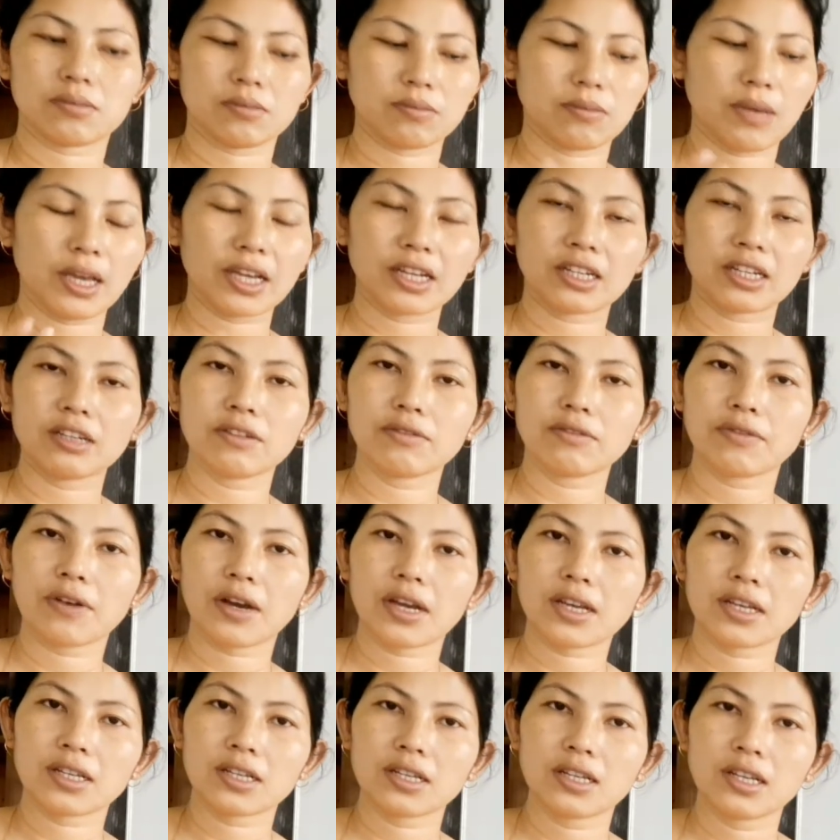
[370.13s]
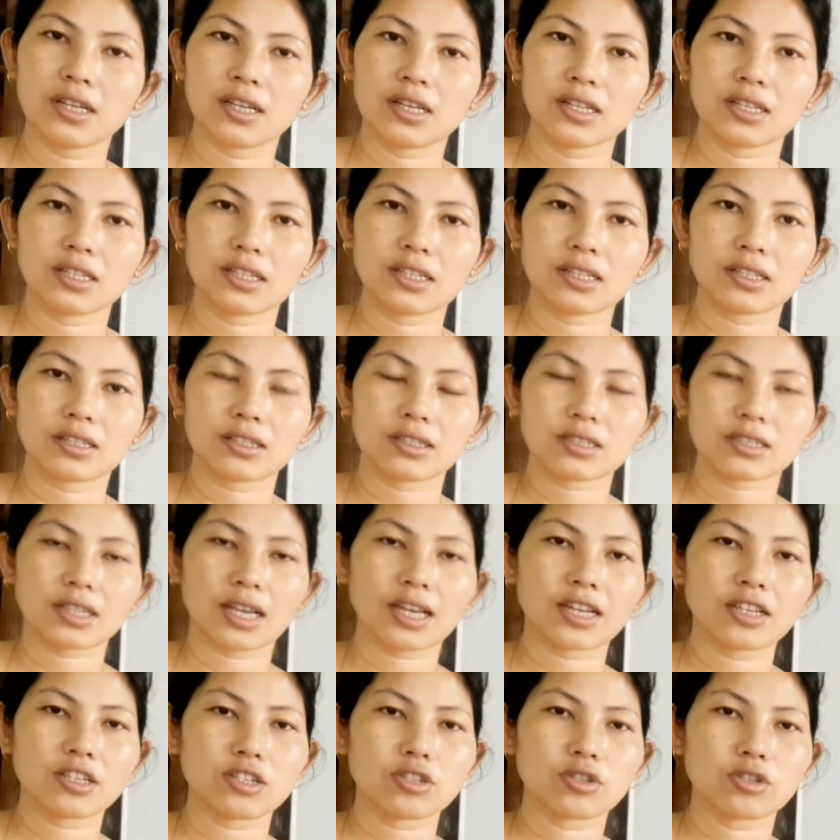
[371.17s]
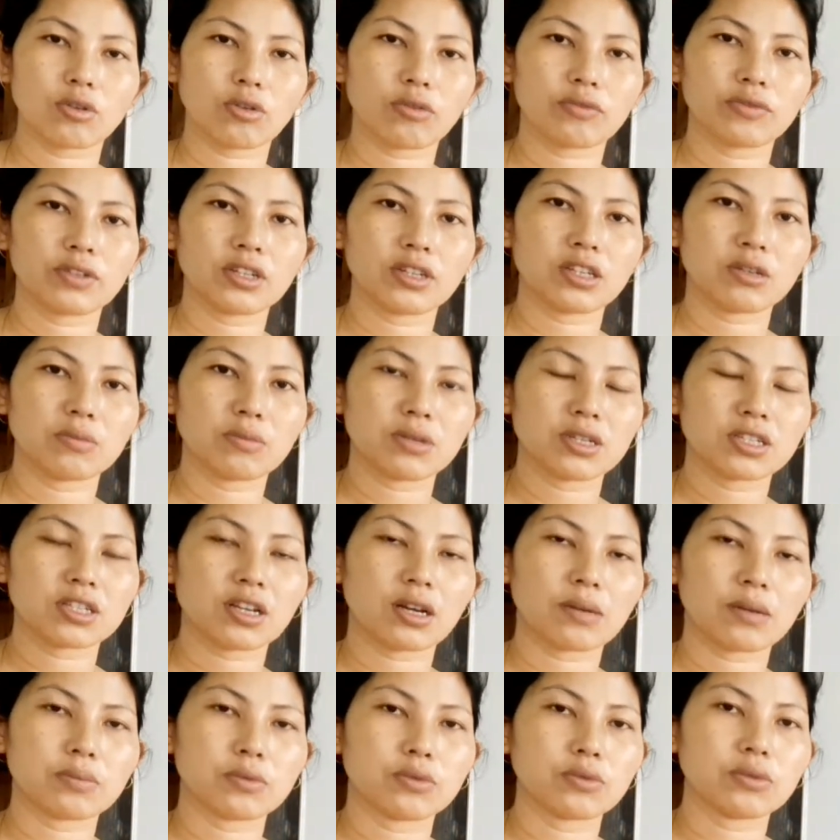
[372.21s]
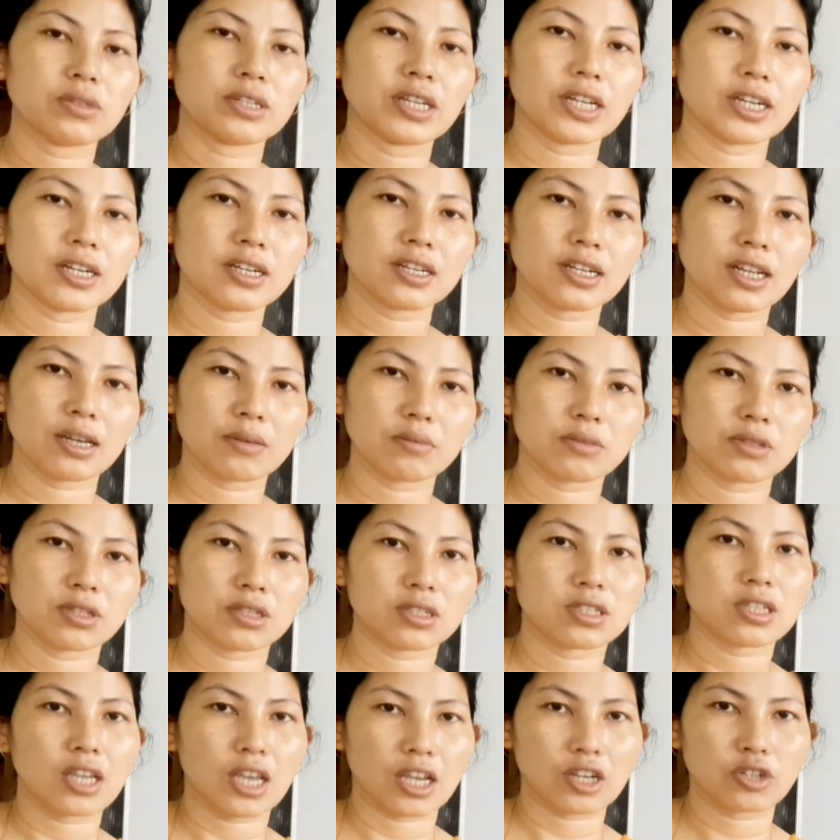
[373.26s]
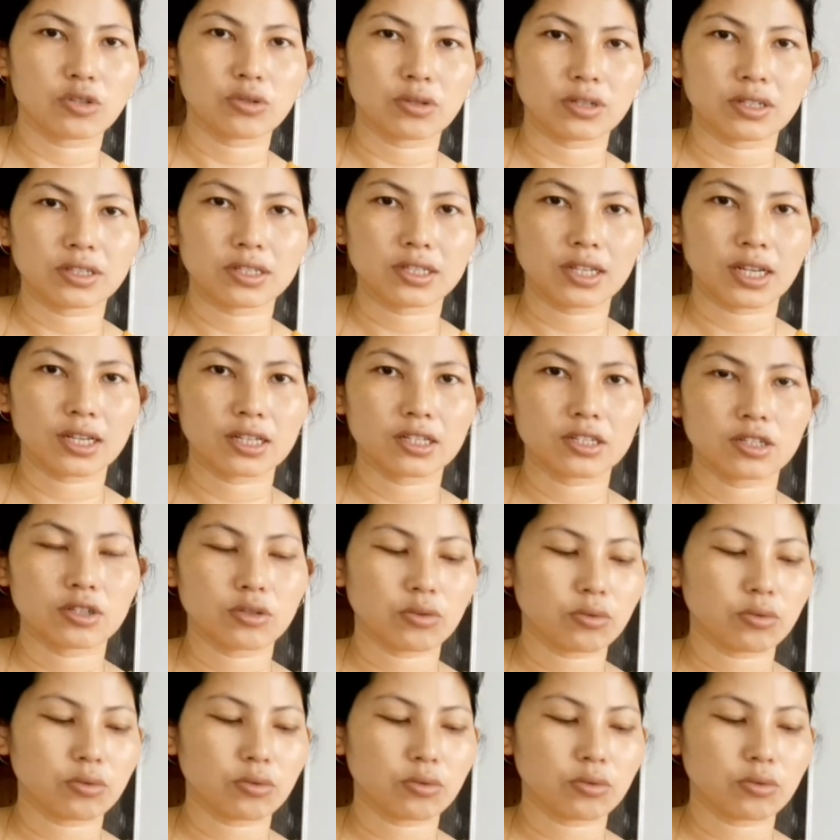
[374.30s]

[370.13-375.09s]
magnify the size of the image up to 10 times its actual size.